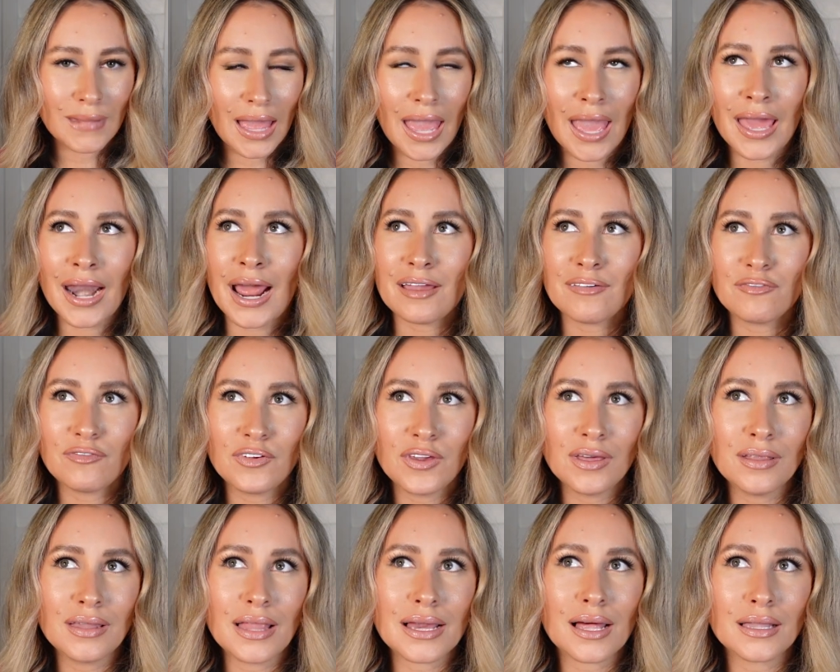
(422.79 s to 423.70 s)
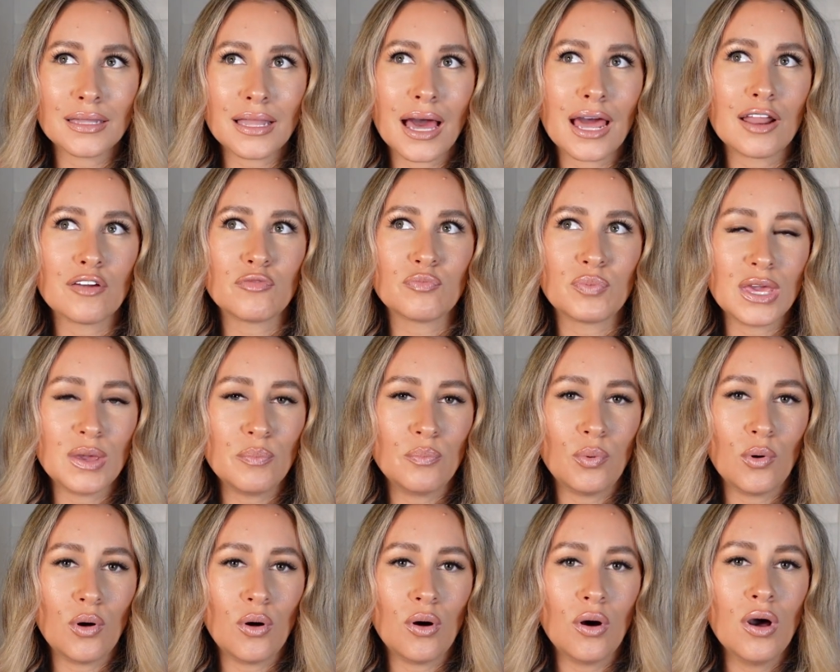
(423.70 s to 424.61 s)
And I feel like a lot of
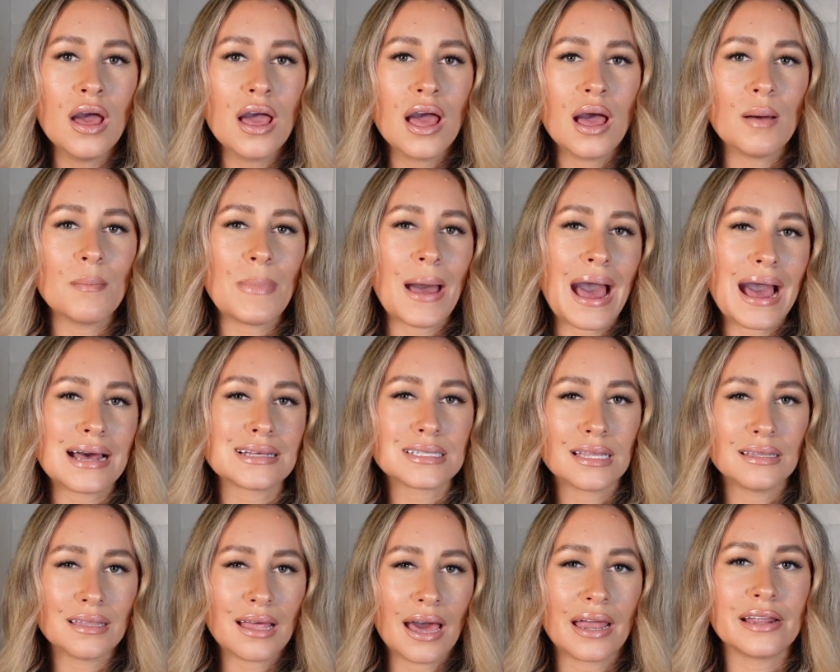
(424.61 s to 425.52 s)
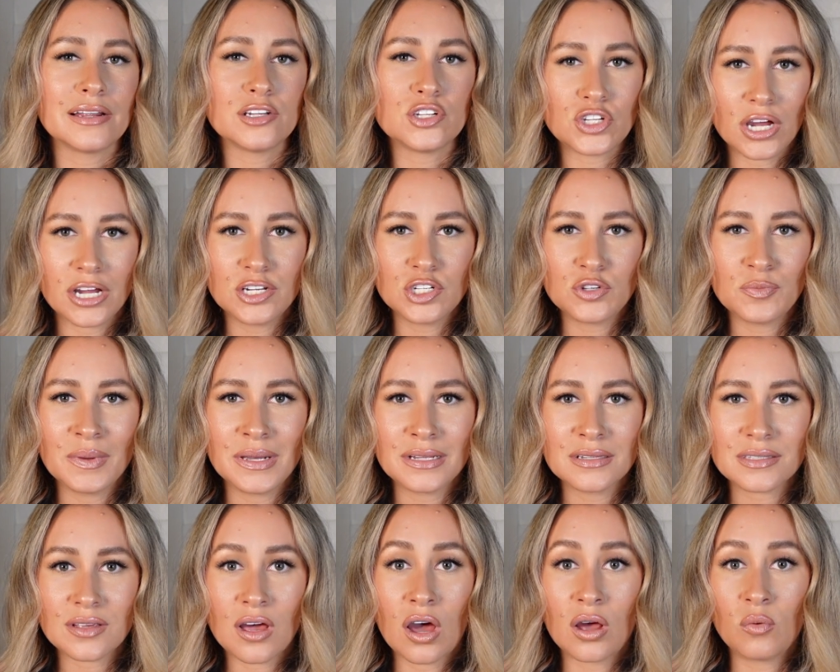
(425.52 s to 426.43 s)
people pass a lot of
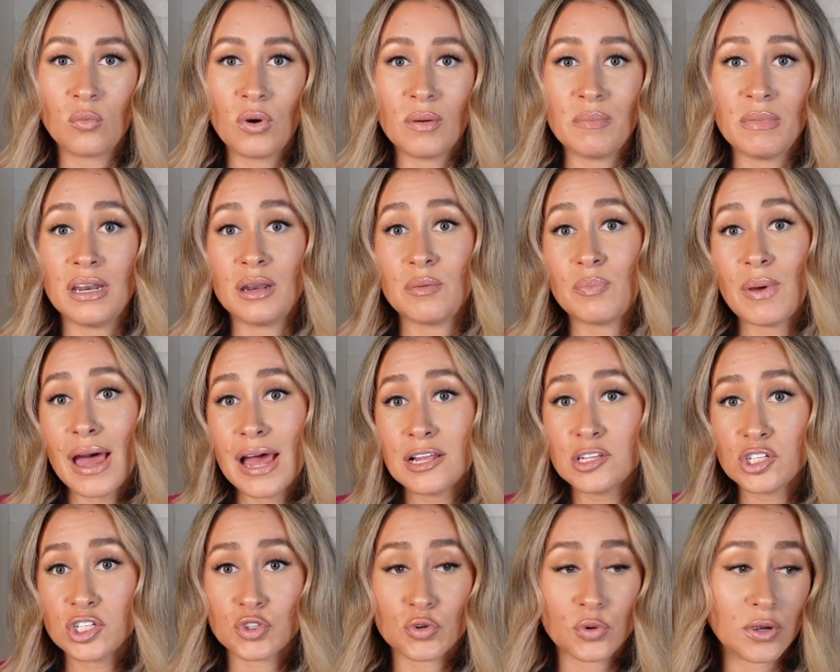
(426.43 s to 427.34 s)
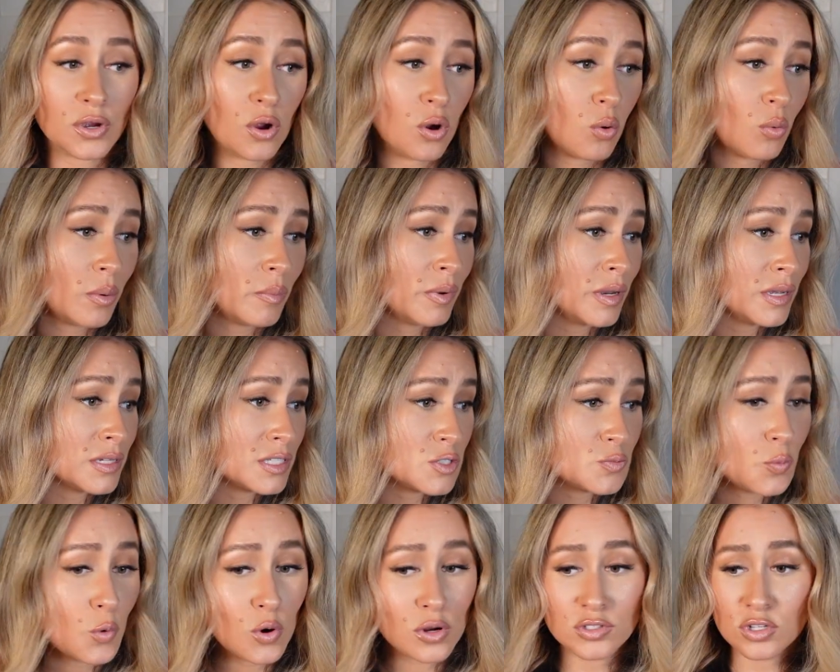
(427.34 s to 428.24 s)
judgments on women in pageantry or women in
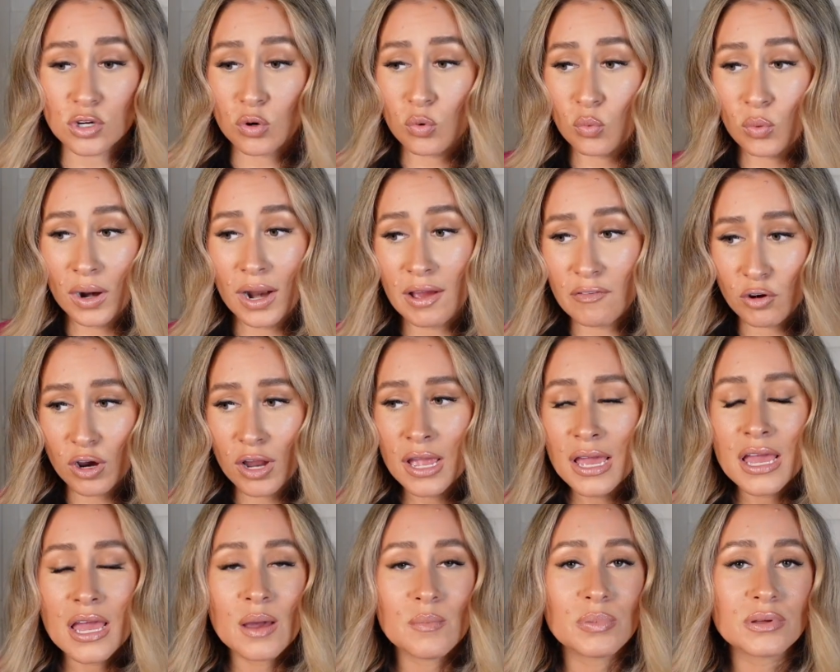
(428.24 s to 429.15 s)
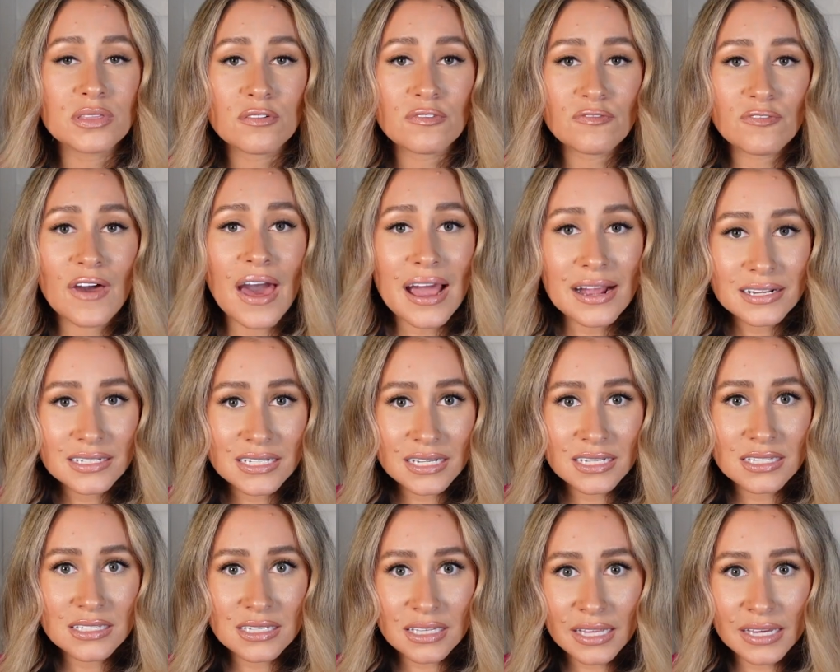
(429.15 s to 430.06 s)
sports or whatever. But the fact
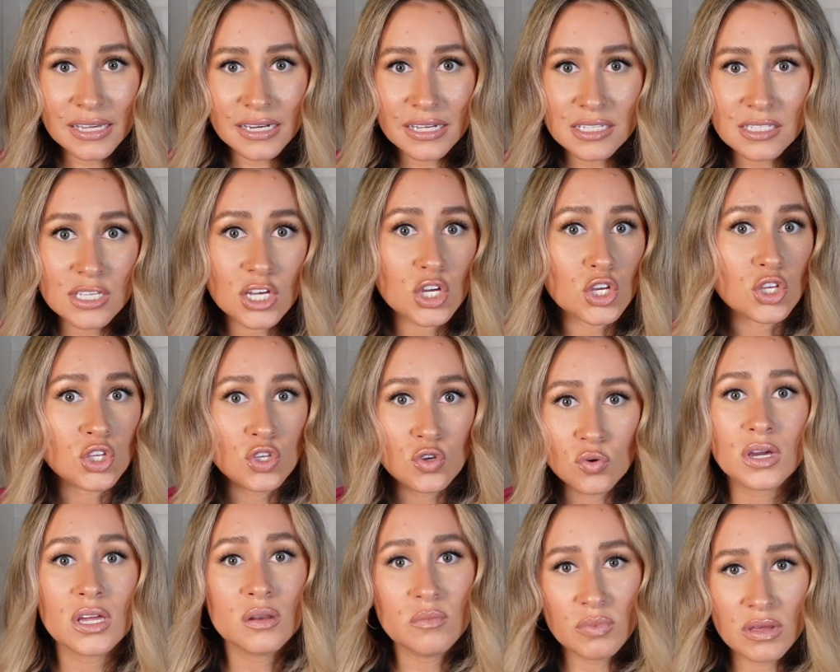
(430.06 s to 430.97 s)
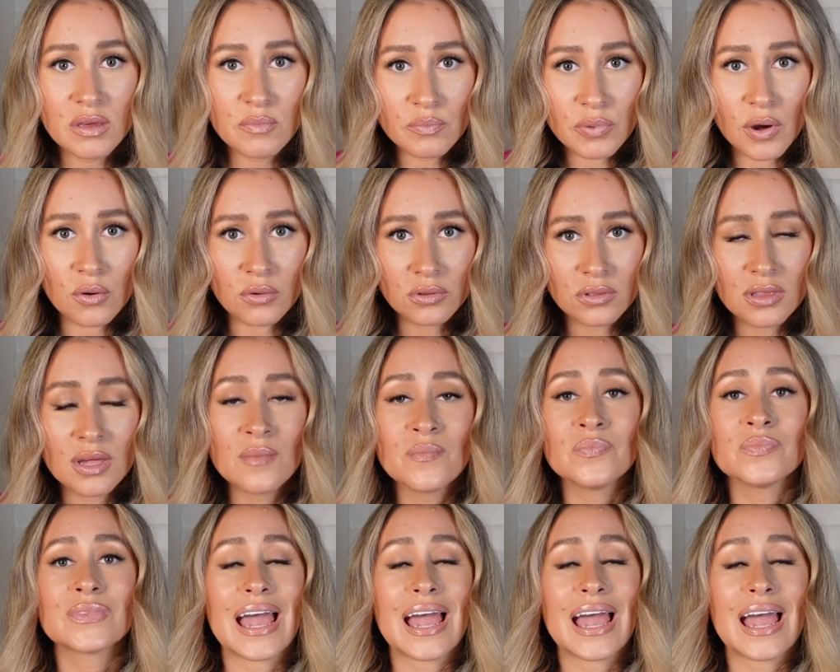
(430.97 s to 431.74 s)
is, ladies, you can be both.